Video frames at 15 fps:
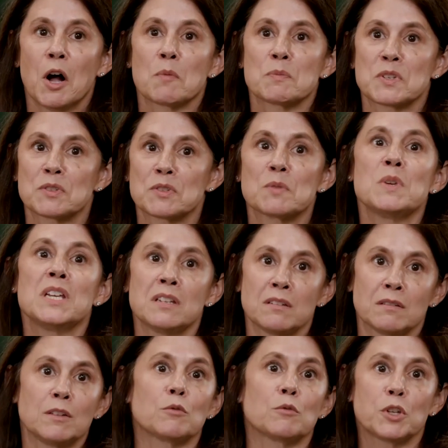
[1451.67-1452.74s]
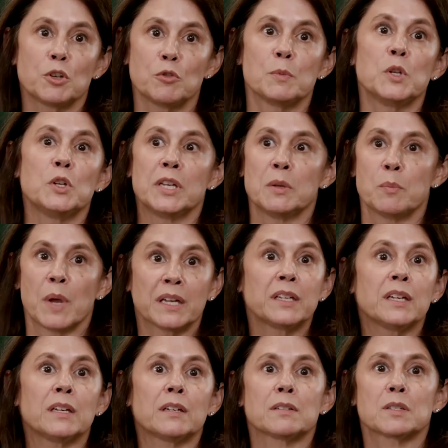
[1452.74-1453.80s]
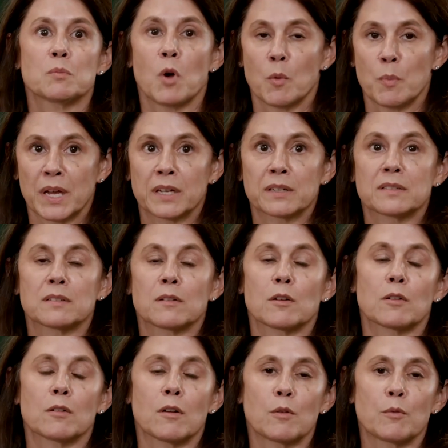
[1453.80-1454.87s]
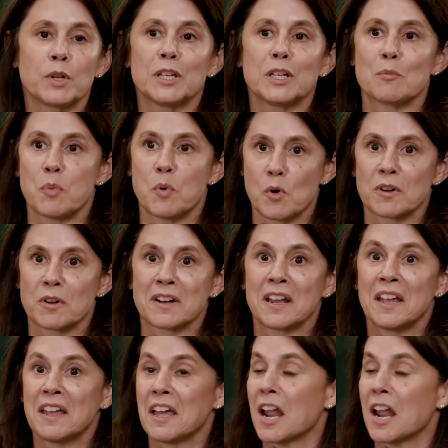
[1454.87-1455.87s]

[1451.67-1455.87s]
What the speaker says: So to me, community banking, small banks are really important.